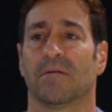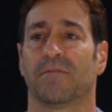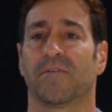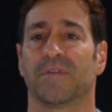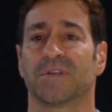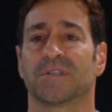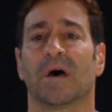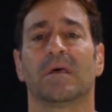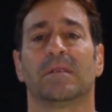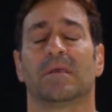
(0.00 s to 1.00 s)
for the
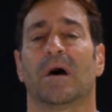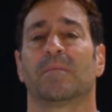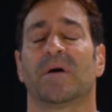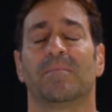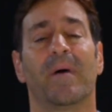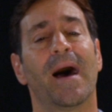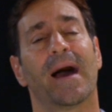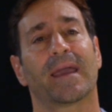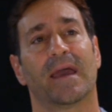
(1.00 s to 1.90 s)
sun on my back,